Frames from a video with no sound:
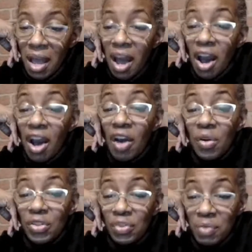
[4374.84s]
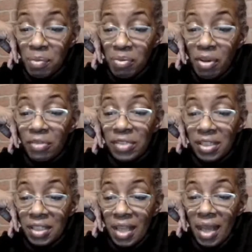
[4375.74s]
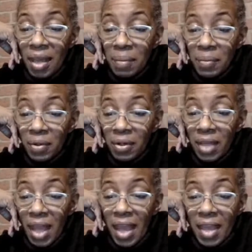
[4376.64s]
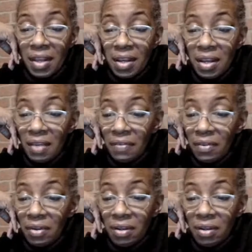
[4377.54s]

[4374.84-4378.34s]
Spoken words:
Oh, it's from the protein in the apple. Okay. I had never.